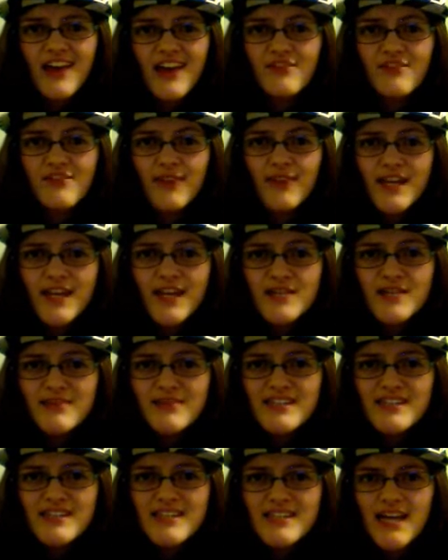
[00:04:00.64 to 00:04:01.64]

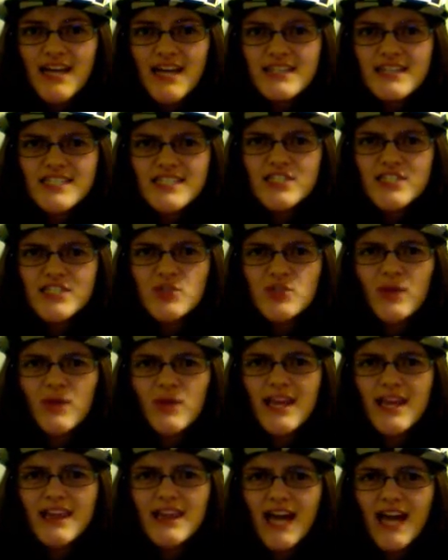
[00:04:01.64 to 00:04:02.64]
Vietnamese. I listen to a
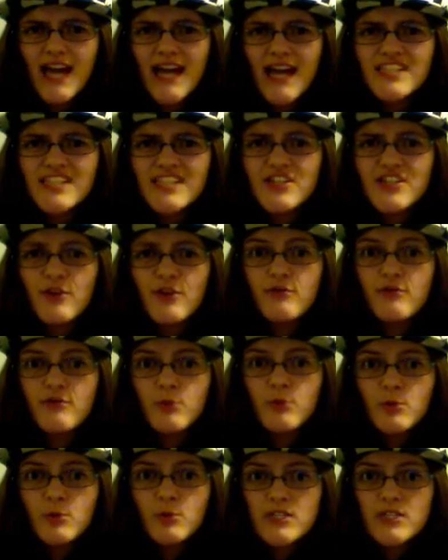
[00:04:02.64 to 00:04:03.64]
lot of
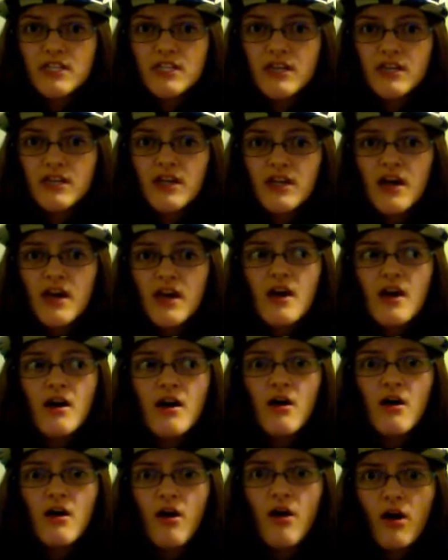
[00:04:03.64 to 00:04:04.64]
music
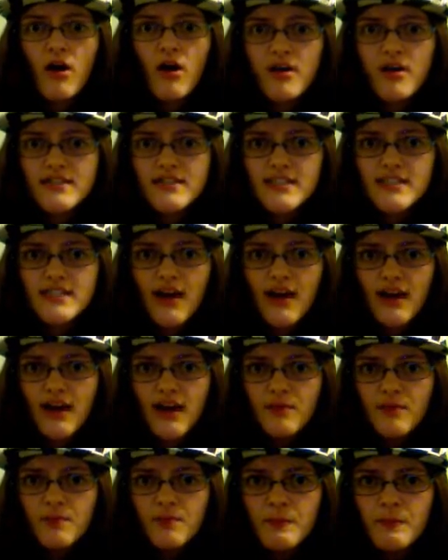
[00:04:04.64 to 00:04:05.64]
all the time.
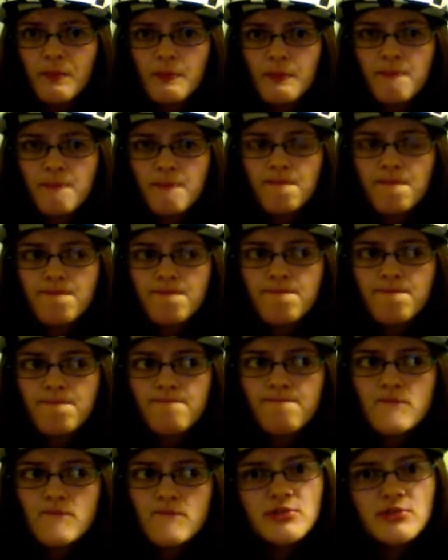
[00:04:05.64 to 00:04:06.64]

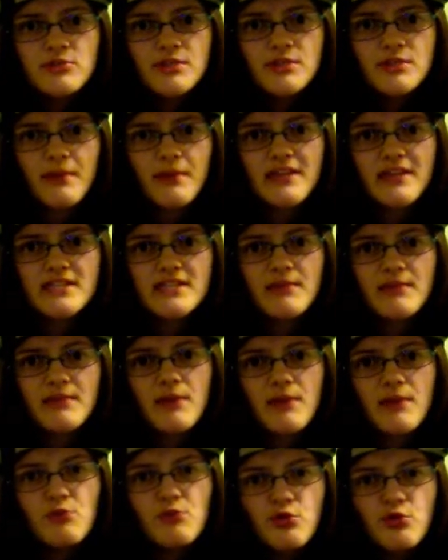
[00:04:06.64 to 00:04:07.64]
Depends on my
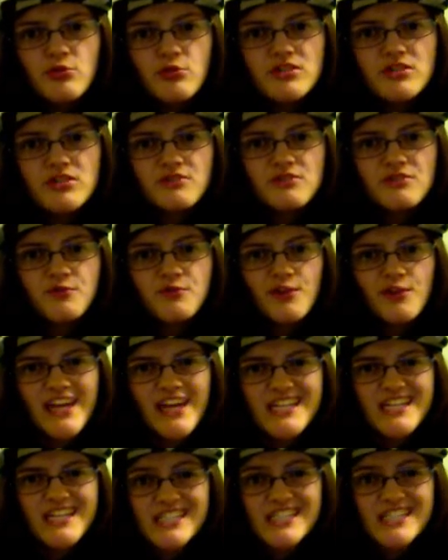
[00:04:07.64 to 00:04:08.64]
mood for
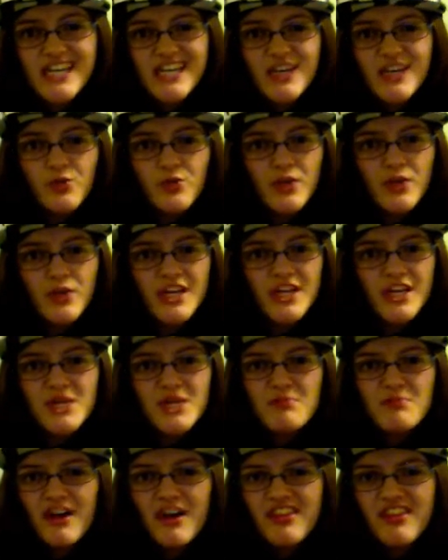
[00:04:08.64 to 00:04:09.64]
that day, week,
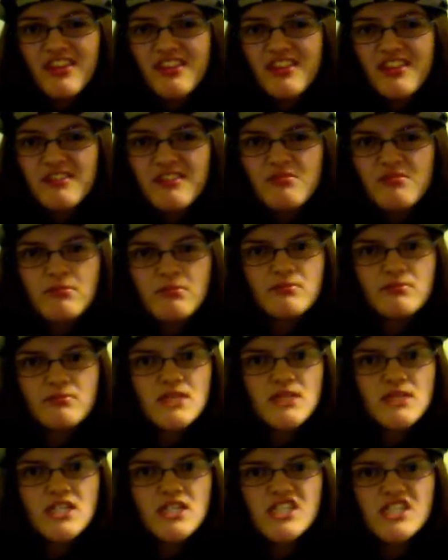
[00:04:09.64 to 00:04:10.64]
month,
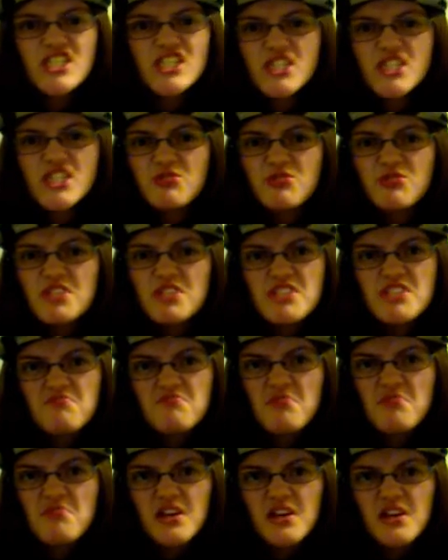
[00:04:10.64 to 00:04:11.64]
series of
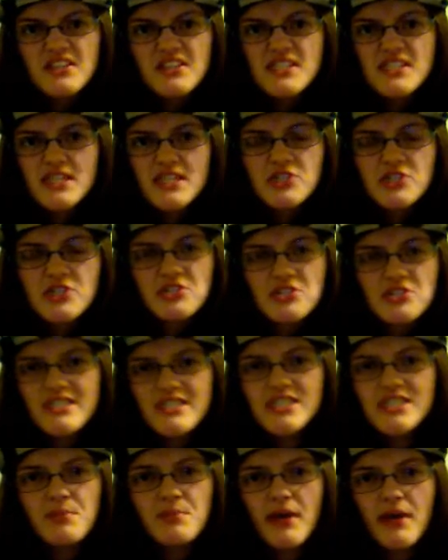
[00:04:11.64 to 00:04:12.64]
months. It
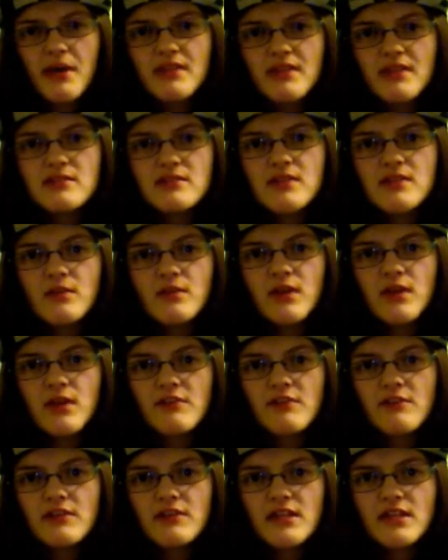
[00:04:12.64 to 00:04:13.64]
depends on what I
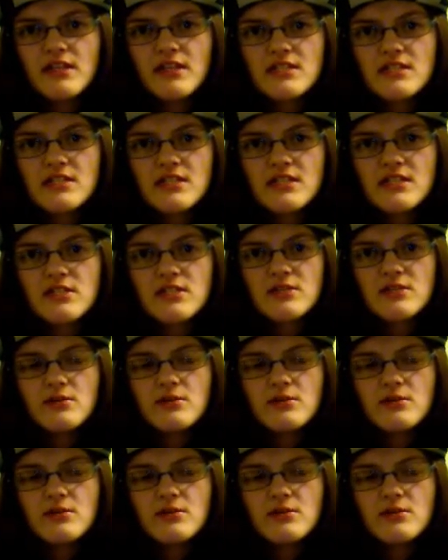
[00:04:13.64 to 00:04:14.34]
feel like listening to.